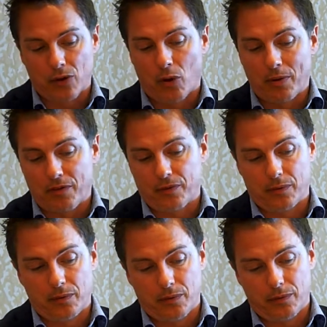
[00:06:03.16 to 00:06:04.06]
know me
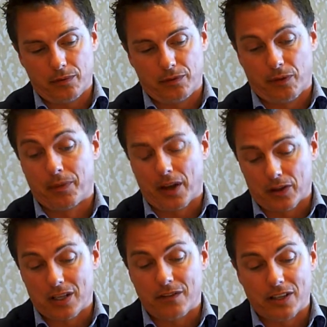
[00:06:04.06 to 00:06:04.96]
from the other
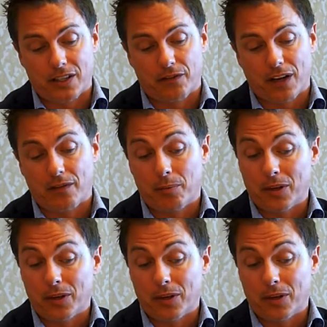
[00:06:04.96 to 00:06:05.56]
TV stuff that I've done,